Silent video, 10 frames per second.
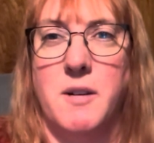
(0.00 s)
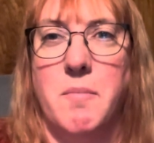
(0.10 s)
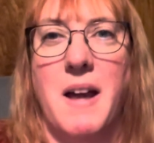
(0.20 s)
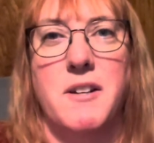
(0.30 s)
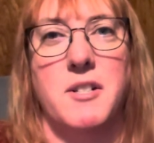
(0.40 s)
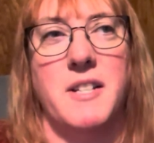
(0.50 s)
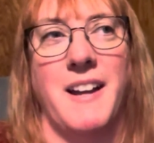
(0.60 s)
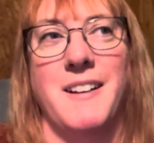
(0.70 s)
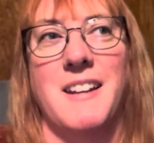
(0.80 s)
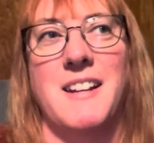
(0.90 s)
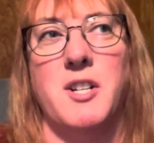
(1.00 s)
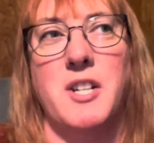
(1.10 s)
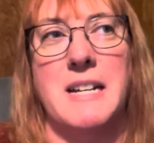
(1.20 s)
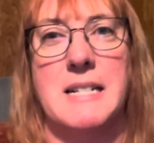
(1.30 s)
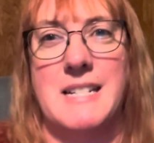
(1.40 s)
But suddenly
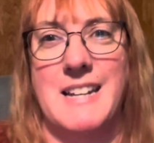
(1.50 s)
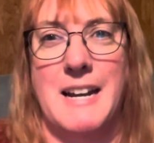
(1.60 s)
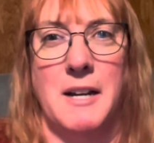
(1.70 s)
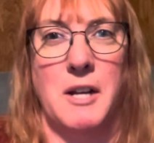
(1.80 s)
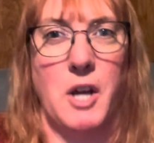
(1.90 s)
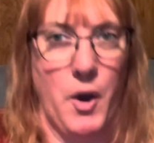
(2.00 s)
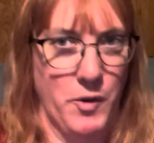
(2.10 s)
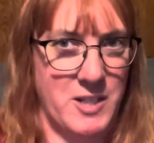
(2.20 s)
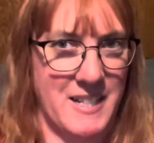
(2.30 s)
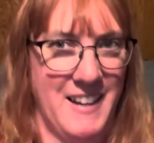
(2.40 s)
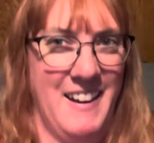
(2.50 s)
she is seeing ghosts.